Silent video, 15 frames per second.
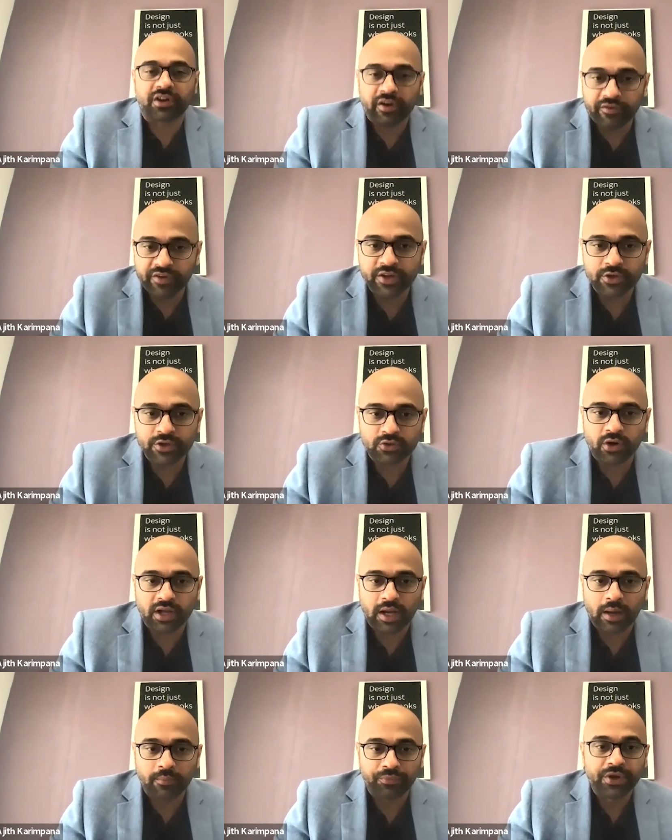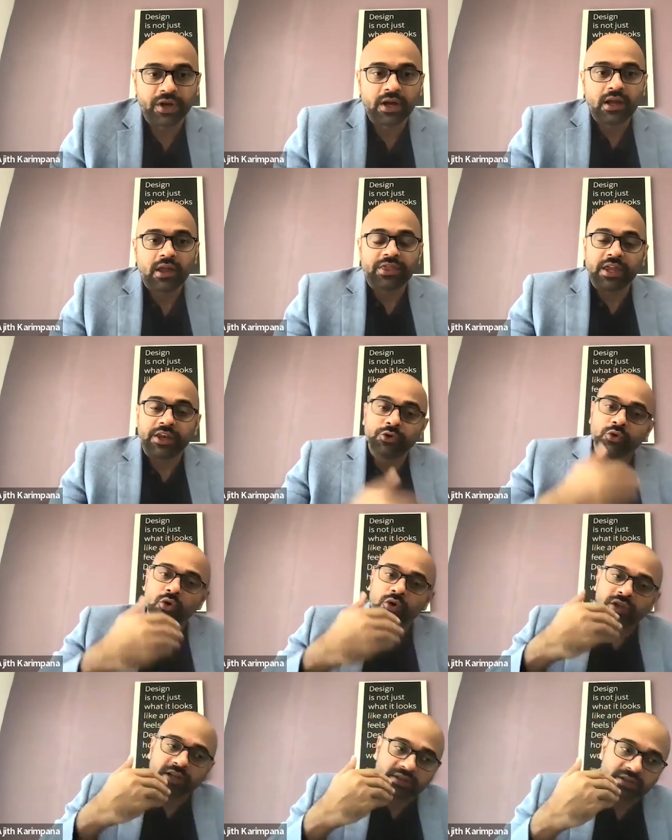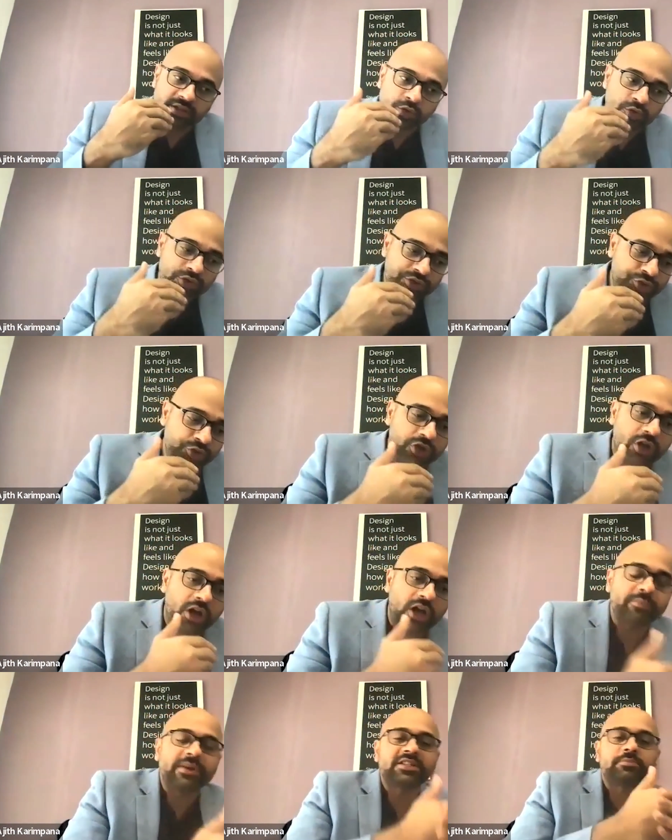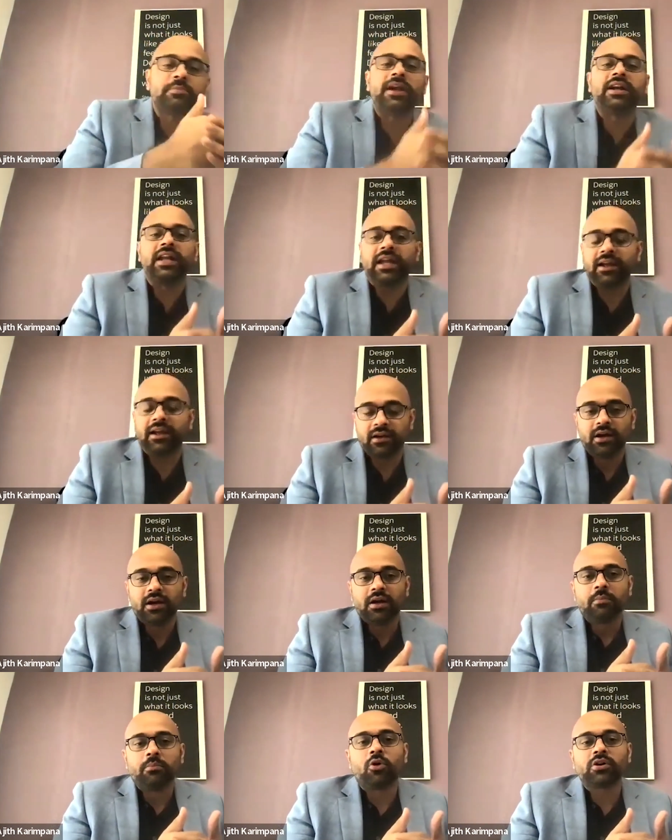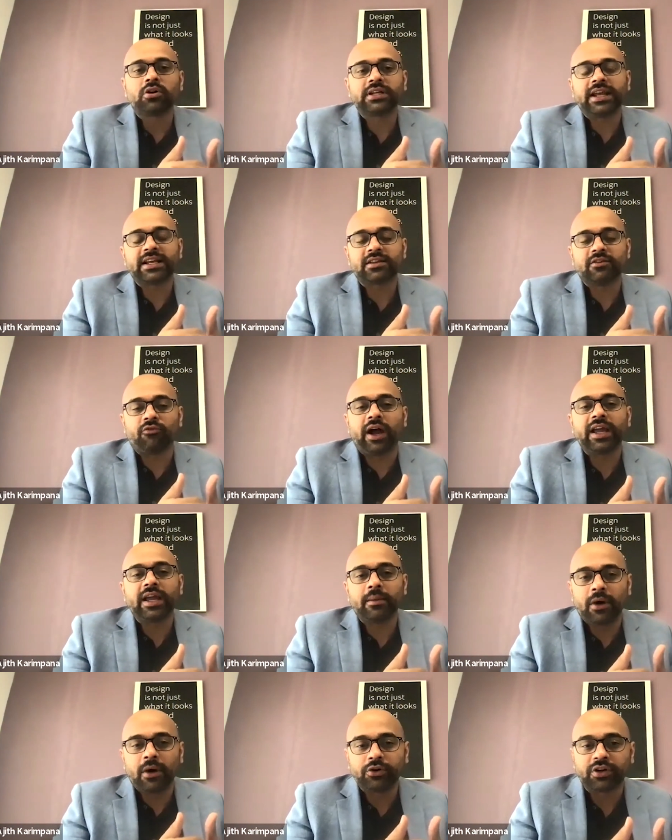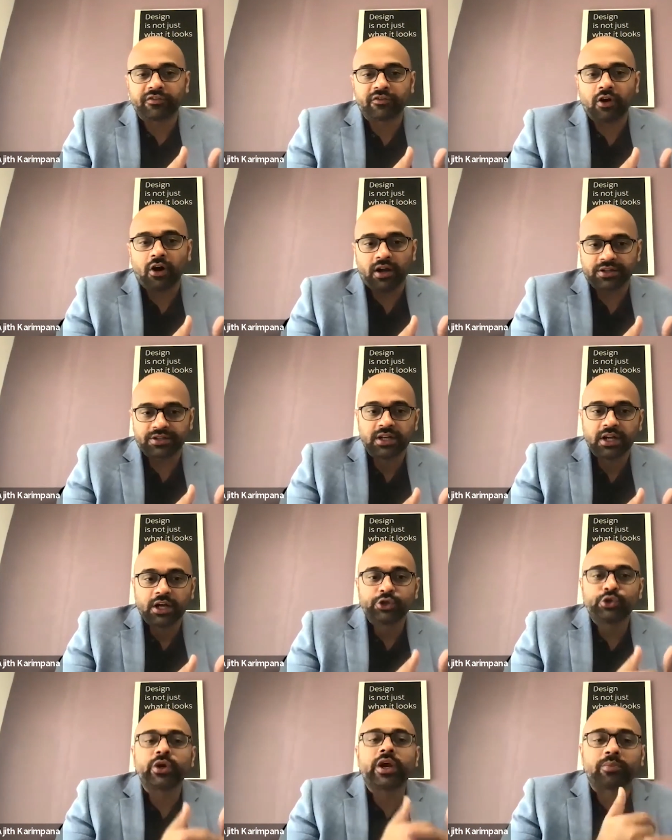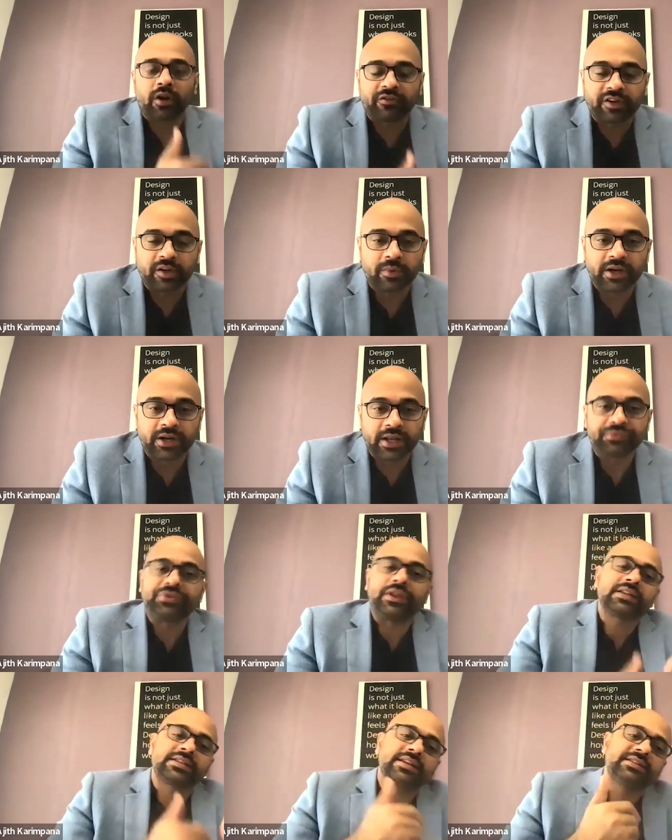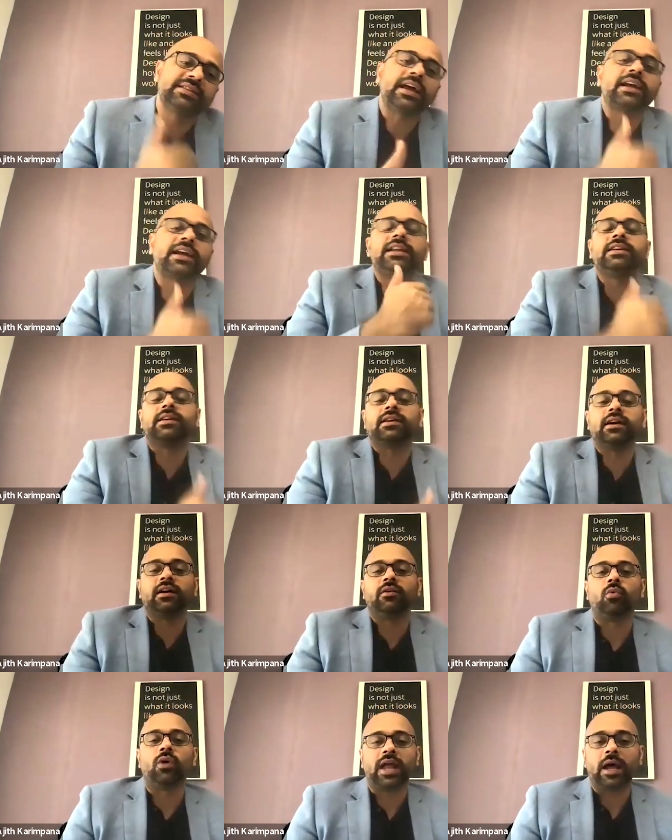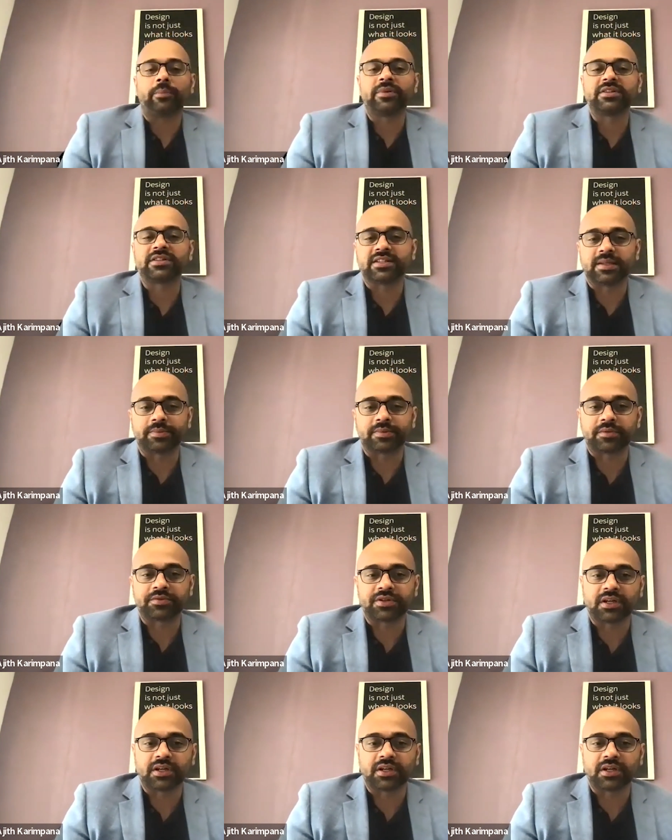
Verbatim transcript: revenue is going to come then you know that you should not be spending more than X Y amount of cost to get profitability. That's exactly uh, what happens in a subscription